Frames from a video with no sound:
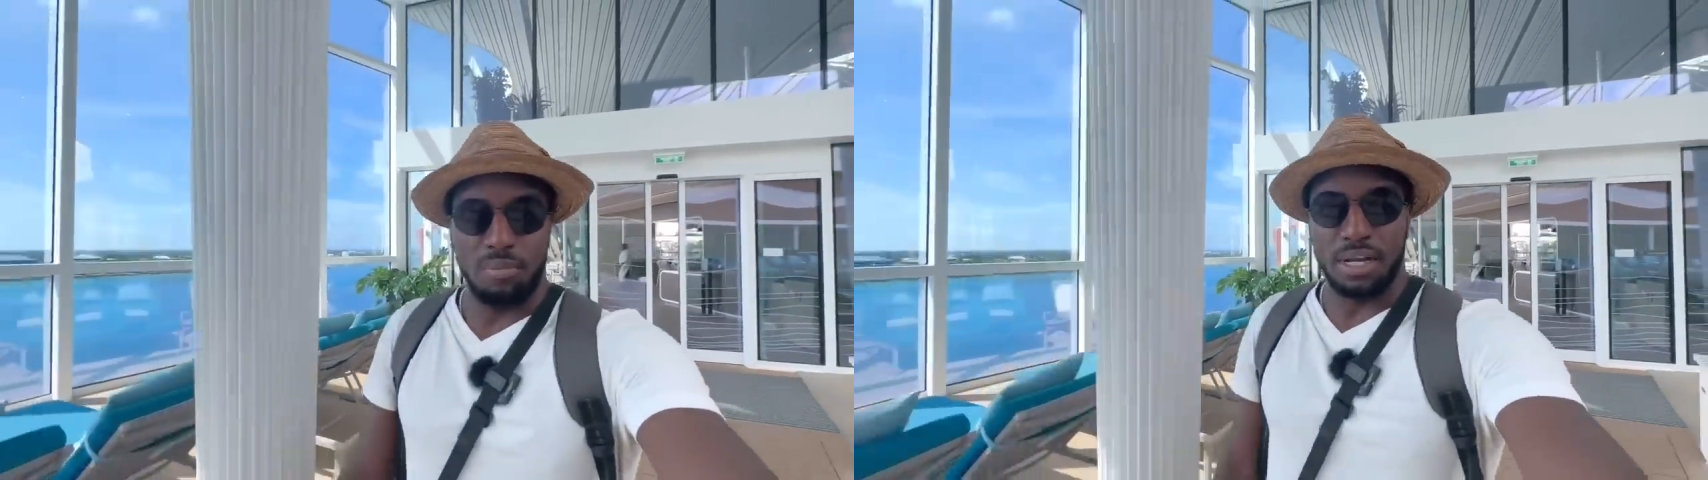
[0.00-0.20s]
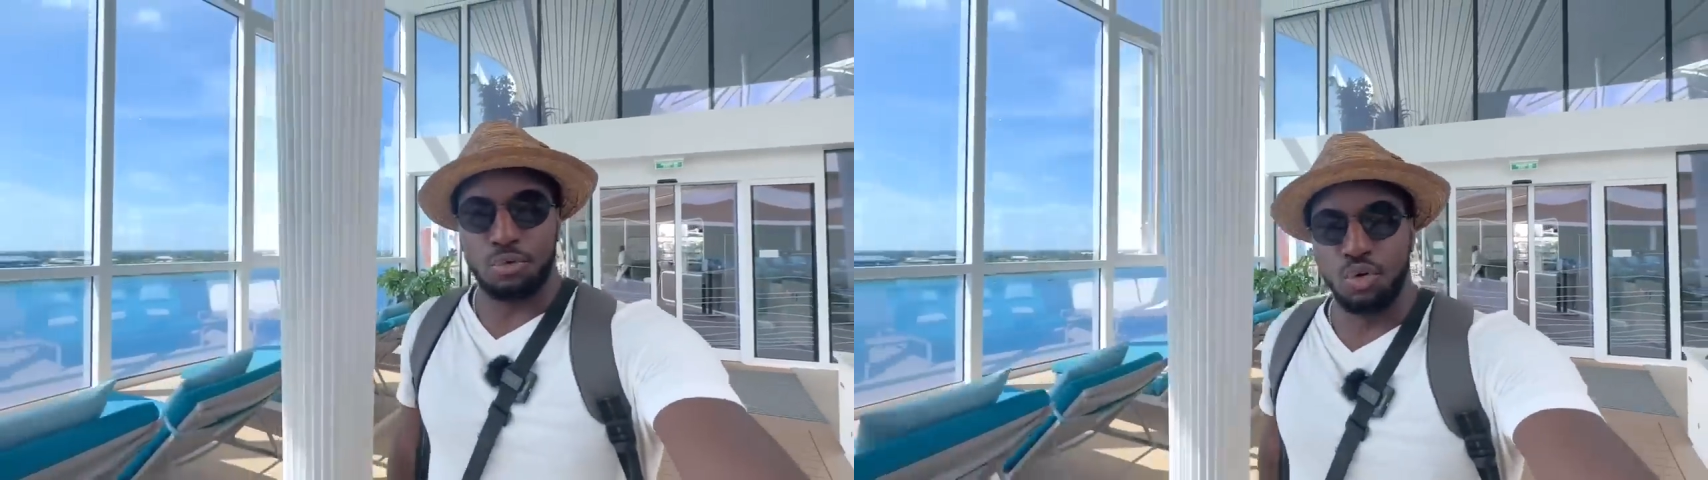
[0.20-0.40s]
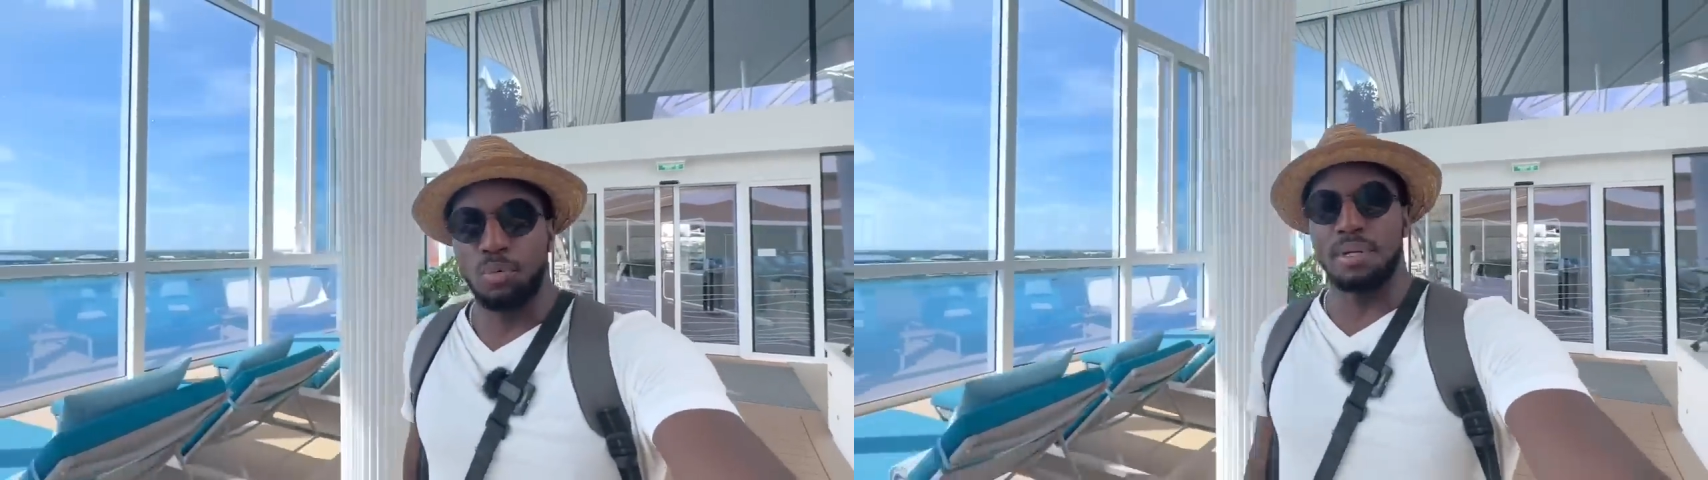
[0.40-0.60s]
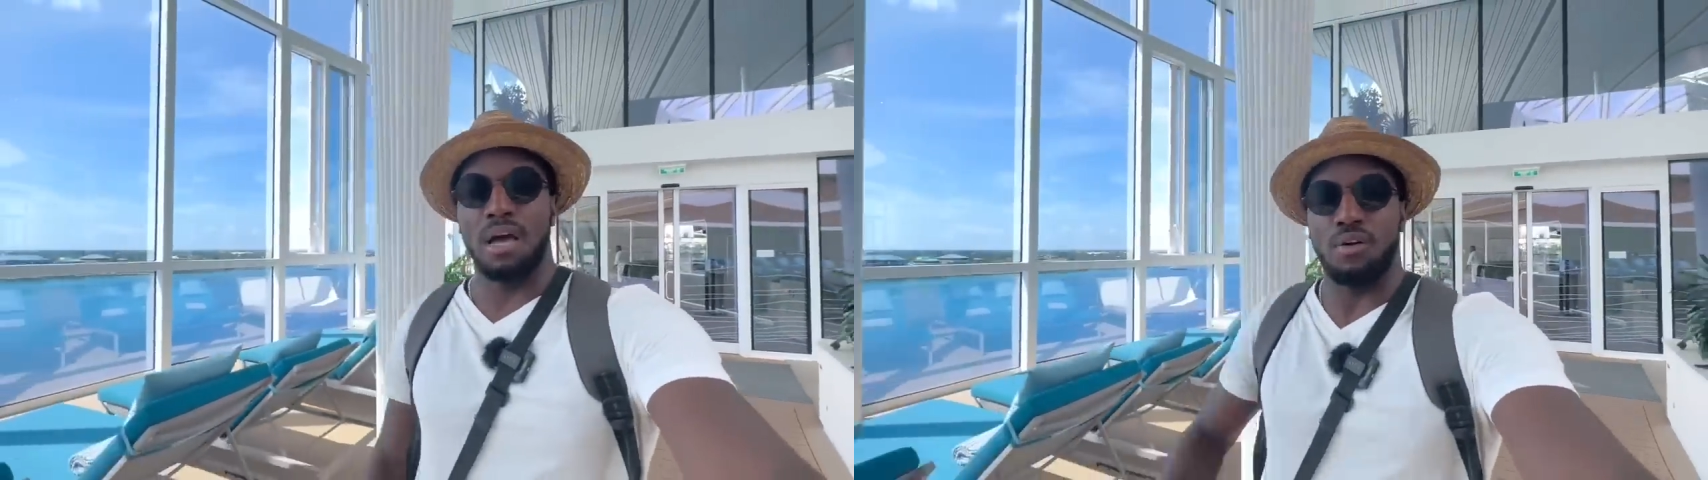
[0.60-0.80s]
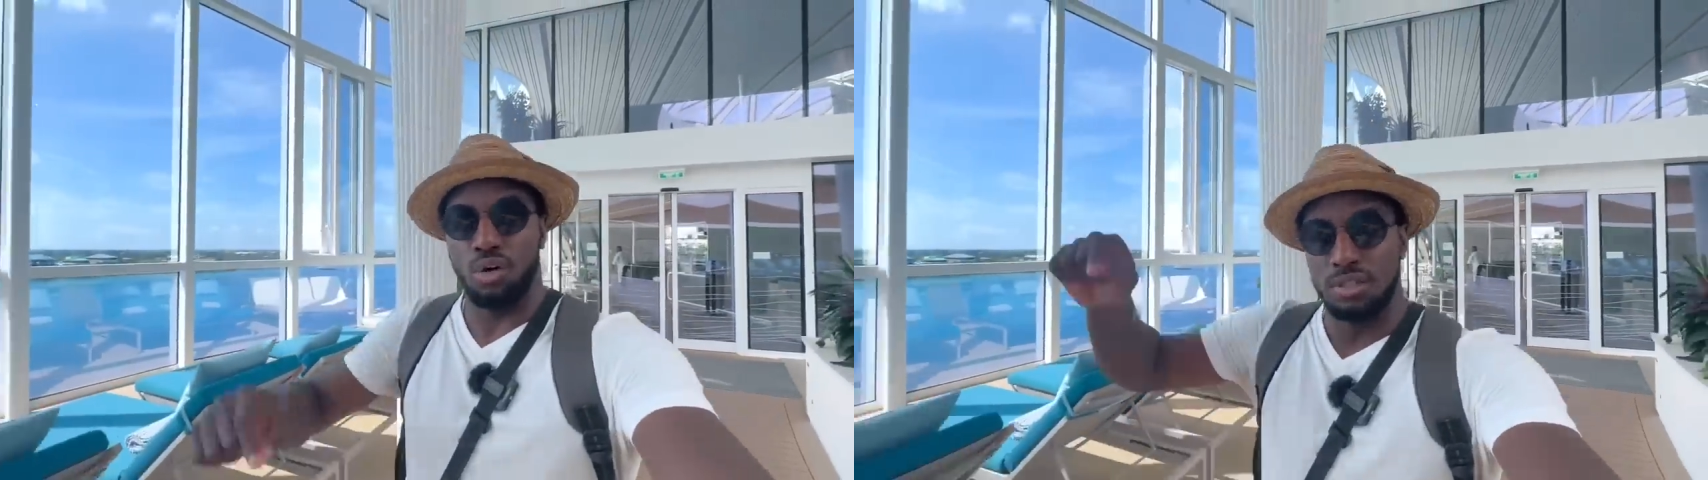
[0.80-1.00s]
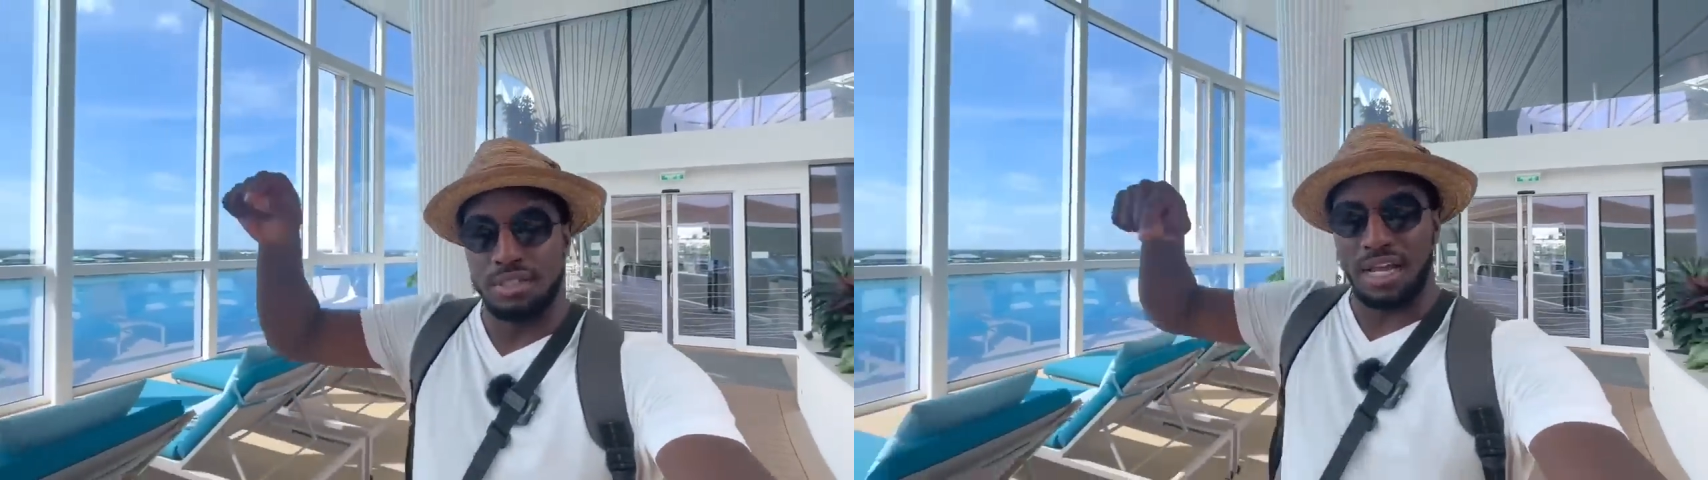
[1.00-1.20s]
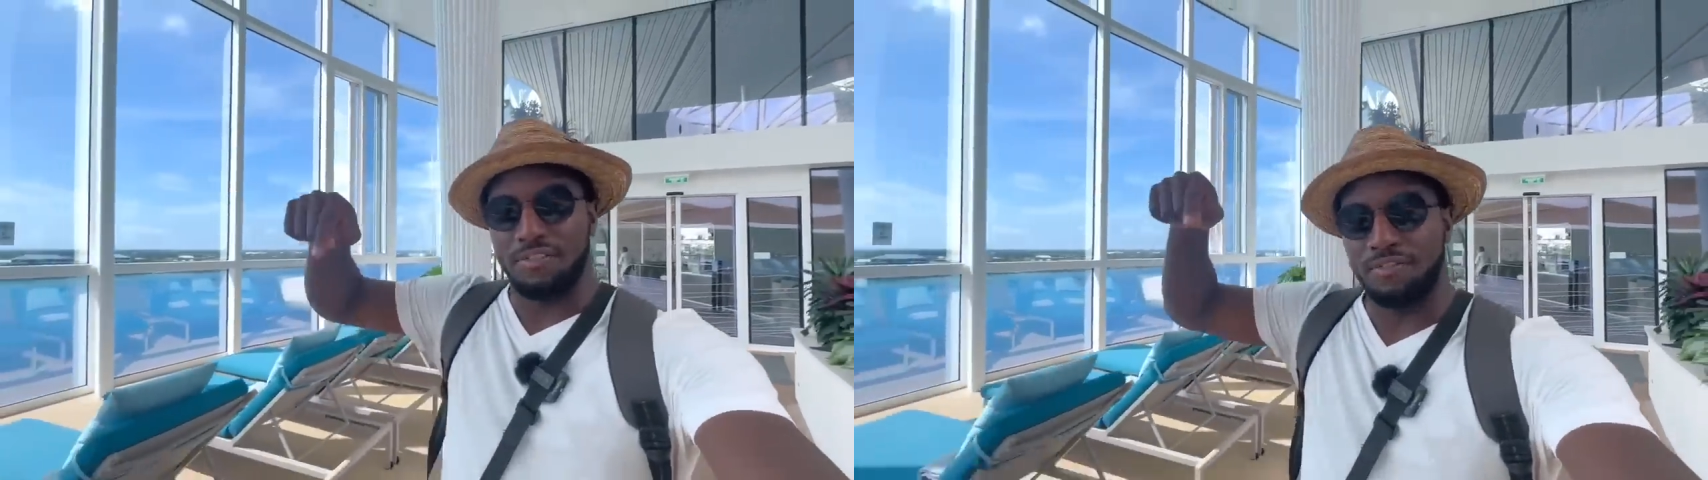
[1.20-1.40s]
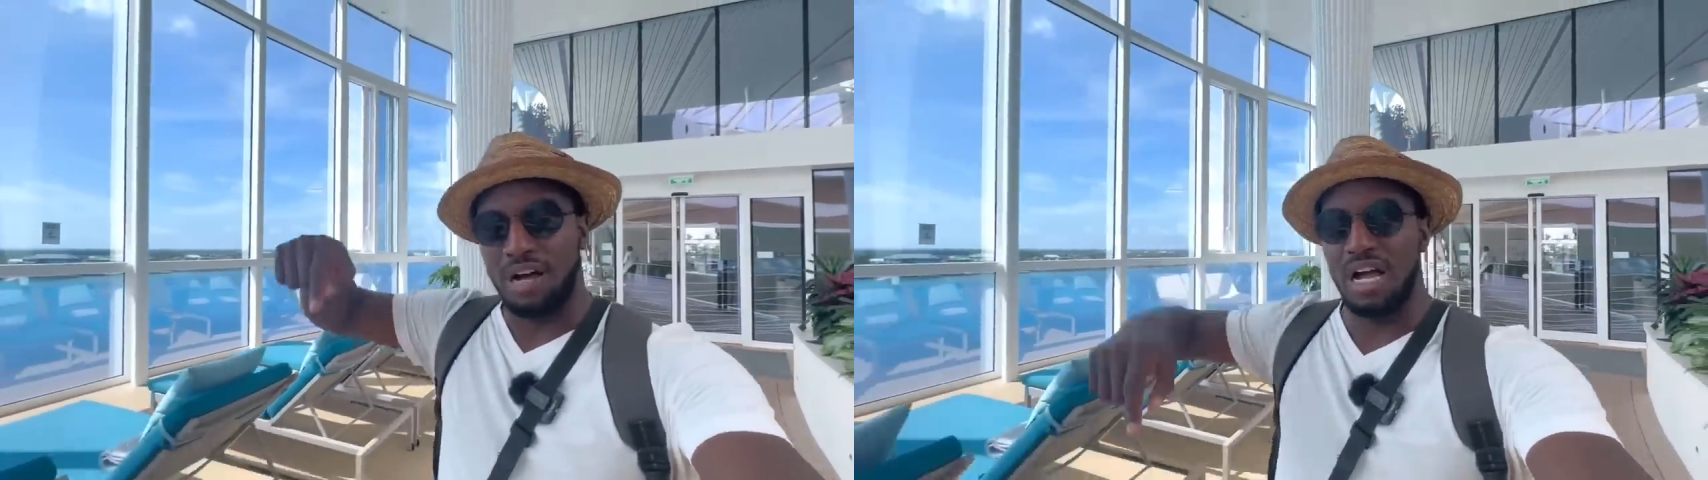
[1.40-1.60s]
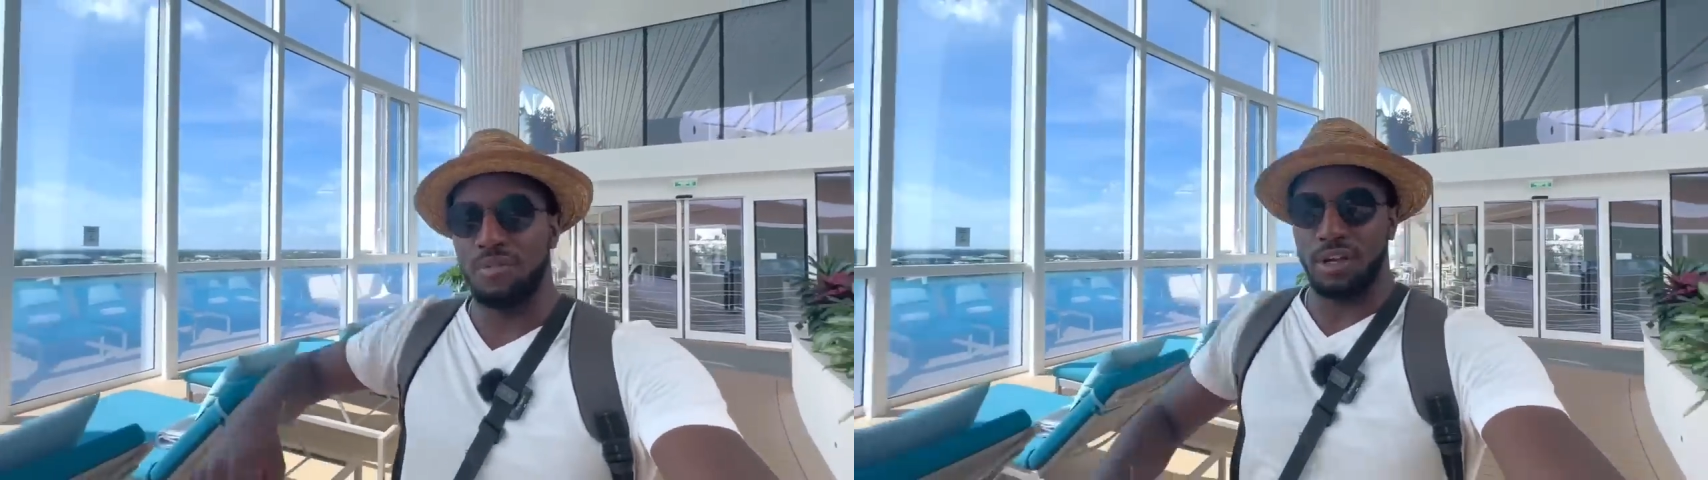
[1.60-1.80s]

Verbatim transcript: my group down on deck five.